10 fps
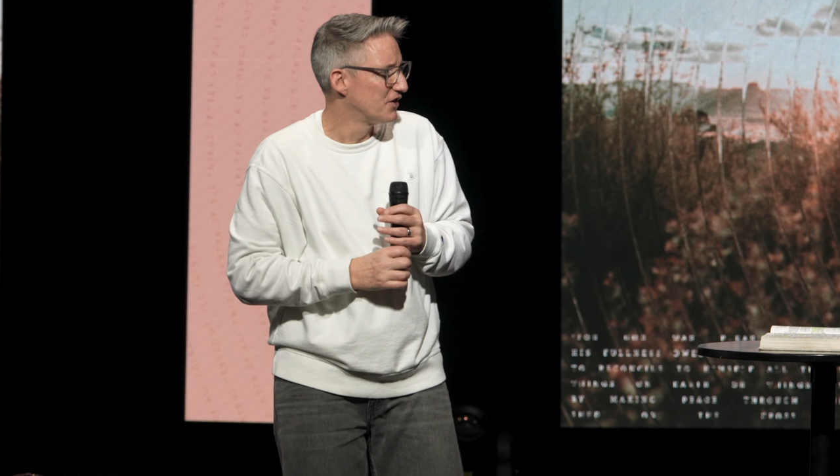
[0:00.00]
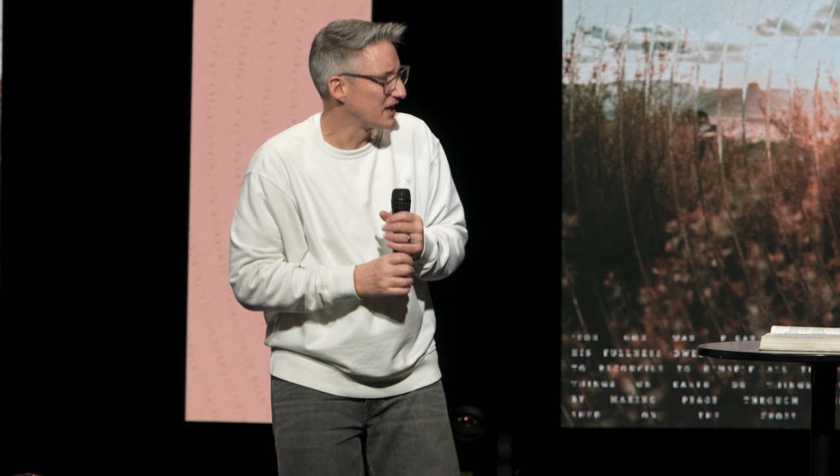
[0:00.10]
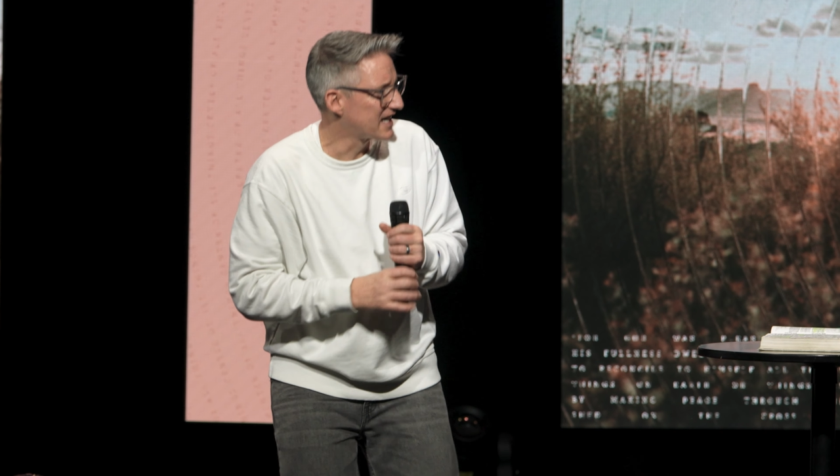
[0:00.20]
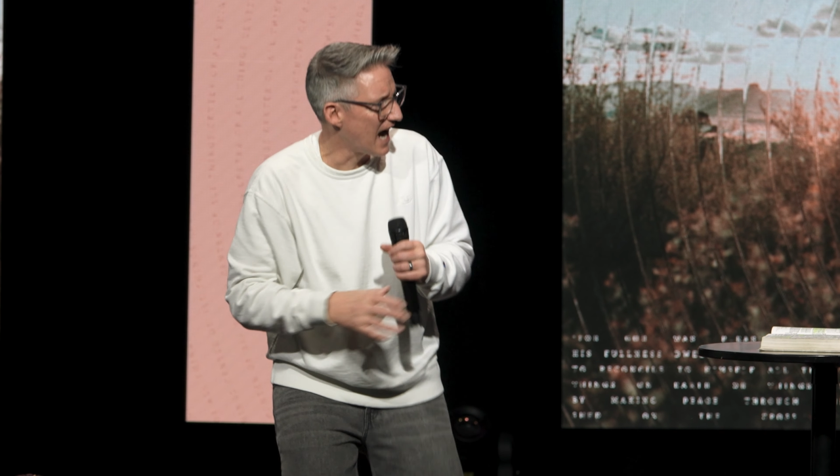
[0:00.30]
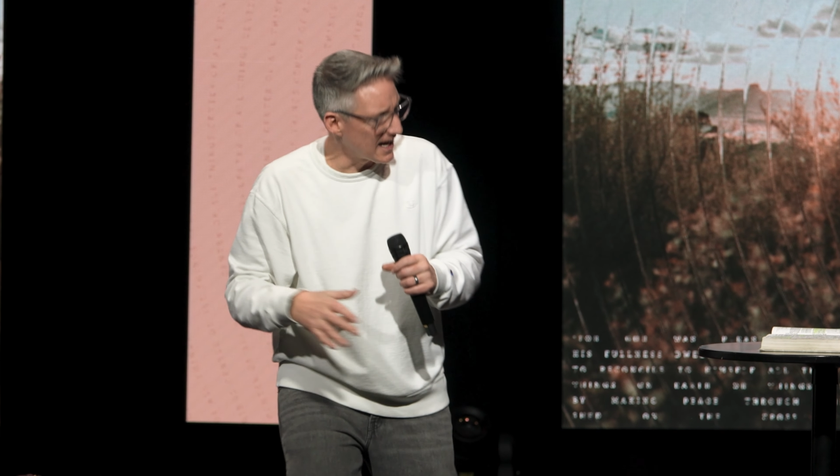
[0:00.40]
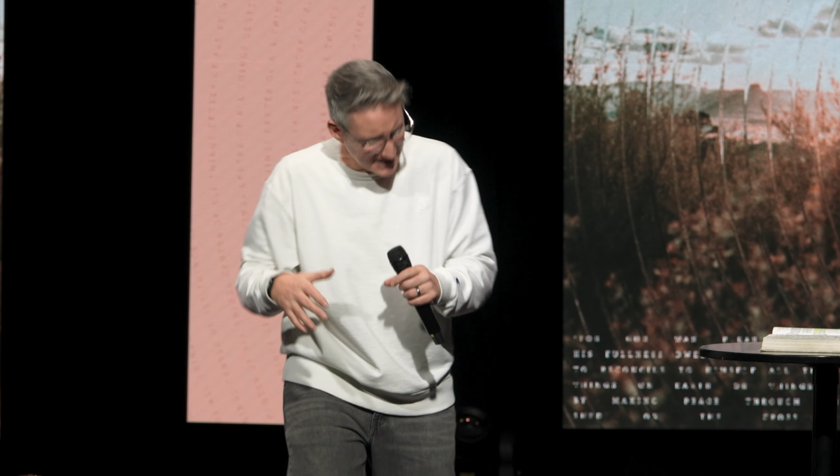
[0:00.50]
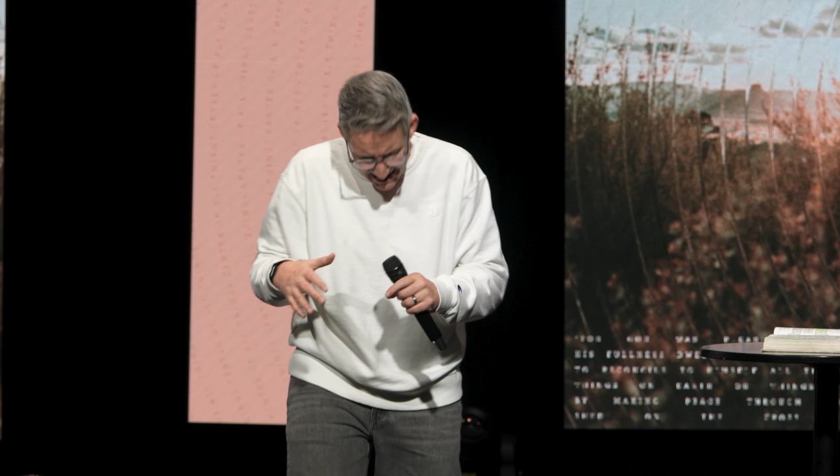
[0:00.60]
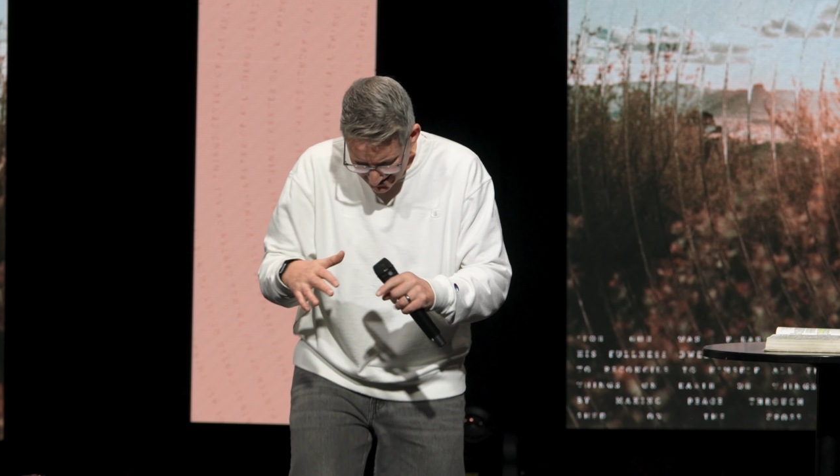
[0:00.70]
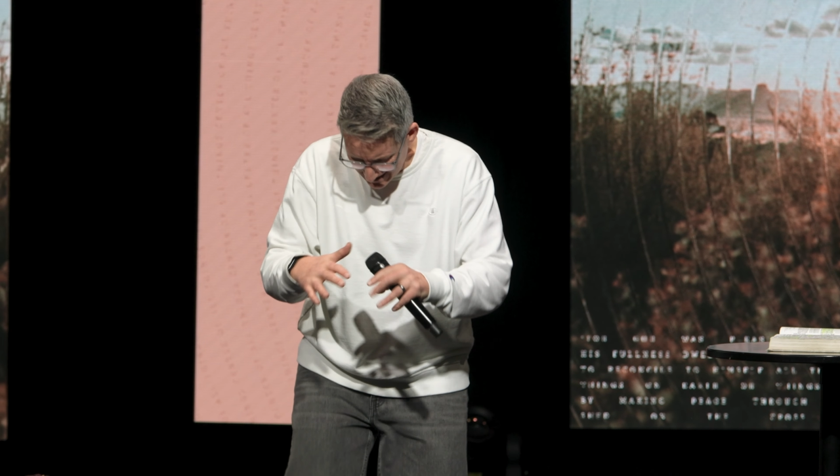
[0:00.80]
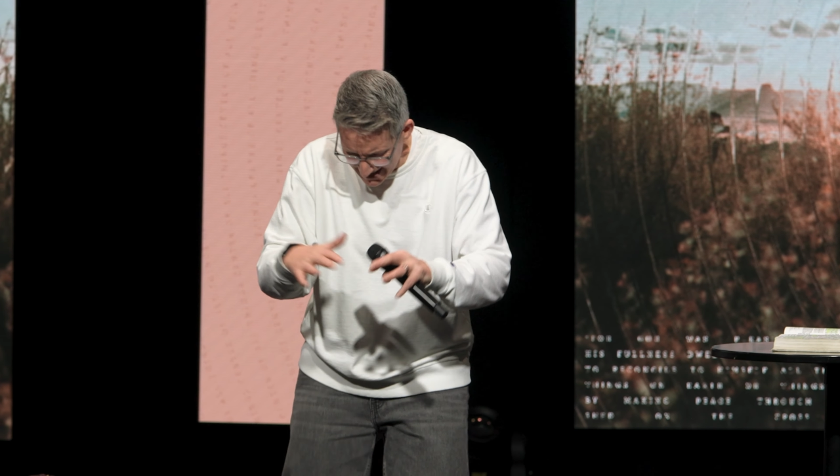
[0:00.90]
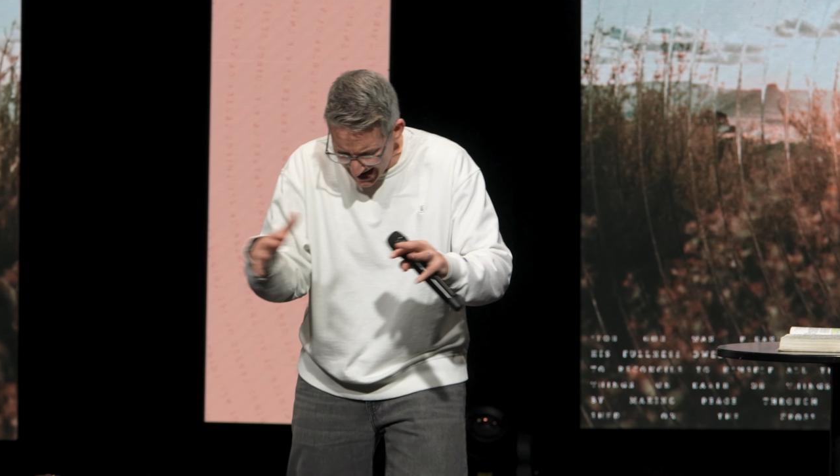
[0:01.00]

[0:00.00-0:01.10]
That God takes an